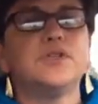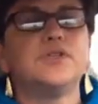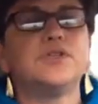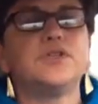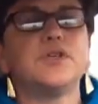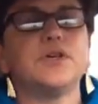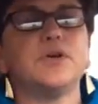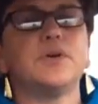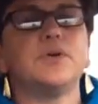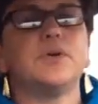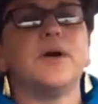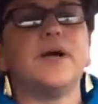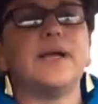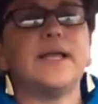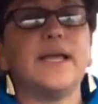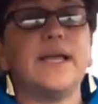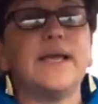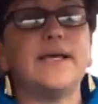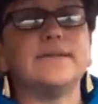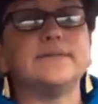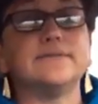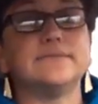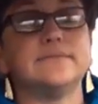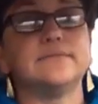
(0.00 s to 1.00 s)
So
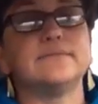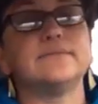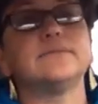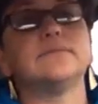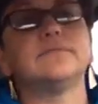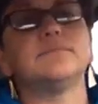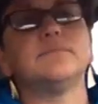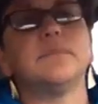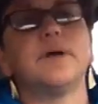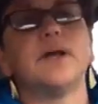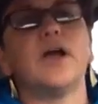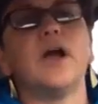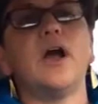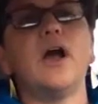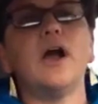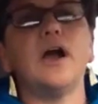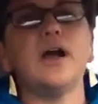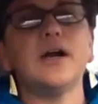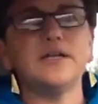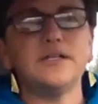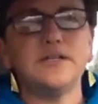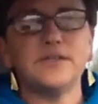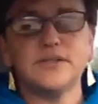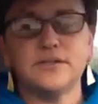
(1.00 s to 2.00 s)
again, my
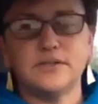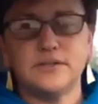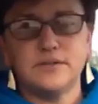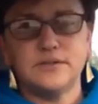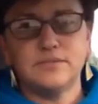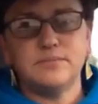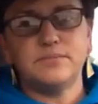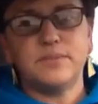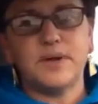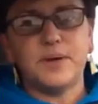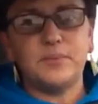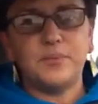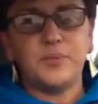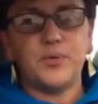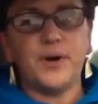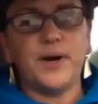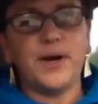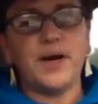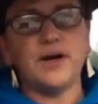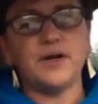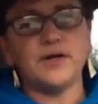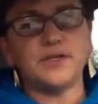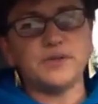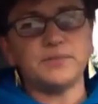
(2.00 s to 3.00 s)
heart, my
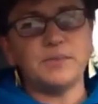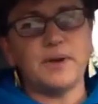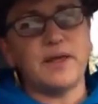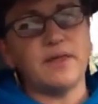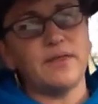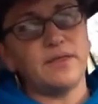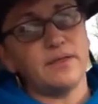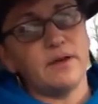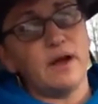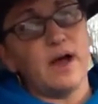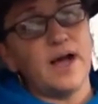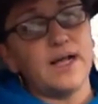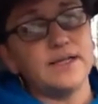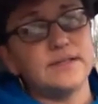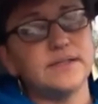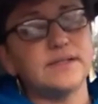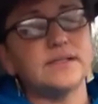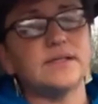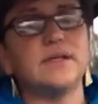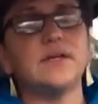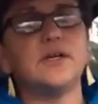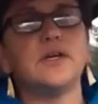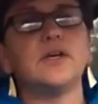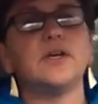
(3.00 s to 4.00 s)
prayers, my
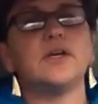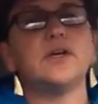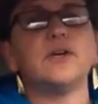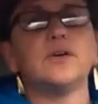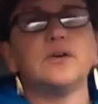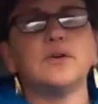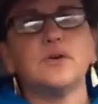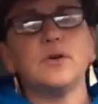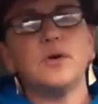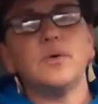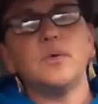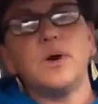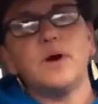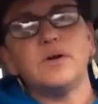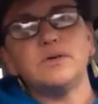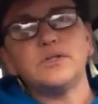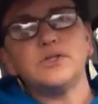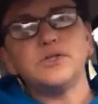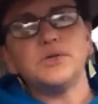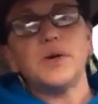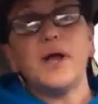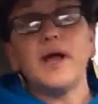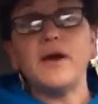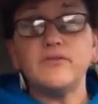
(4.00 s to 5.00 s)
thoughts go out
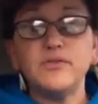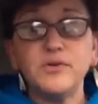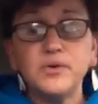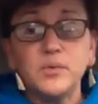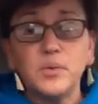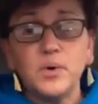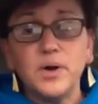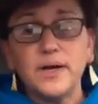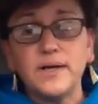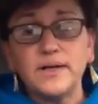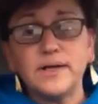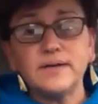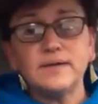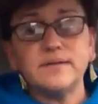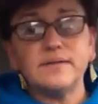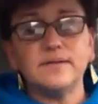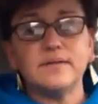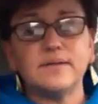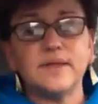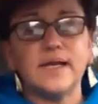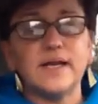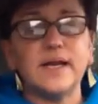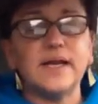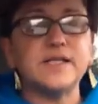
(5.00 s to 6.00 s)
to
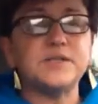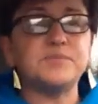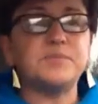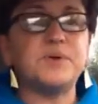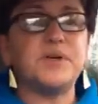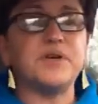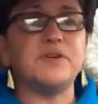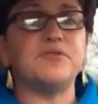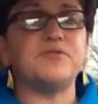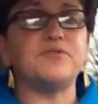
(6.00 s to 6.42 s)
everyone that has been